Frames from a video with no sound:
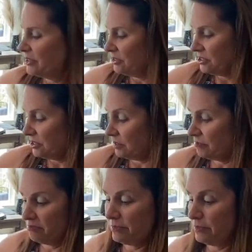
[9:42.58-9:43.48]
just
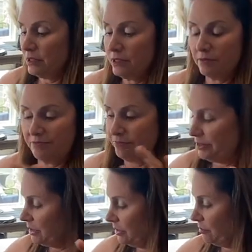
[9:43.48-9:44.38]
little, you
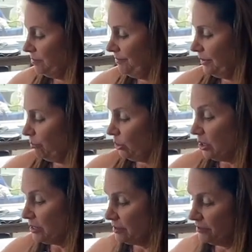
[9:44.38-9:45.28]
know,
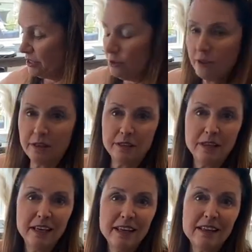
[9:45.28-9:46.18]
balls of yogurt
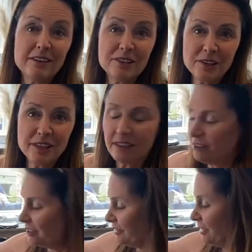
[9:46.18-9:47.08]
that are starting to
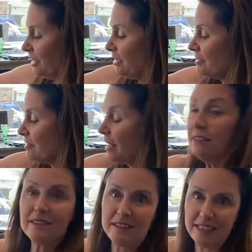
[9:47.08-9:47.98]
harden. So that's
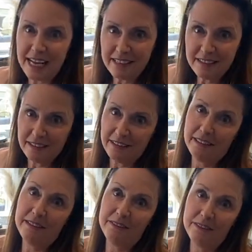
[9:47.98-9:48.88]
the last thing that
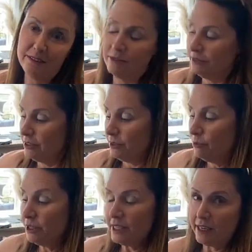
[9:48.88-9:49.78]
you do. You don't
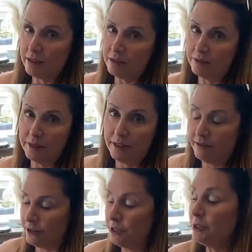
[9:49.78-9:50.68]
put the arrowroot in
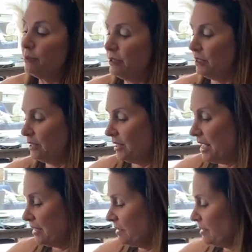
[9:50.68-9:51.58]
first, you put it in
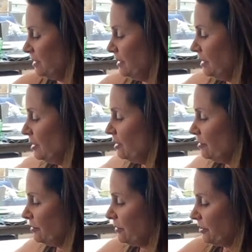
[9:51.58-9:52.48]
last.
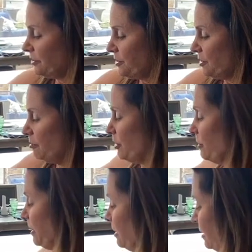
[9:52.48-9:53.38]
First, the
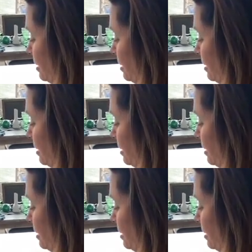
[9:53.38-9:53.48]
probiotic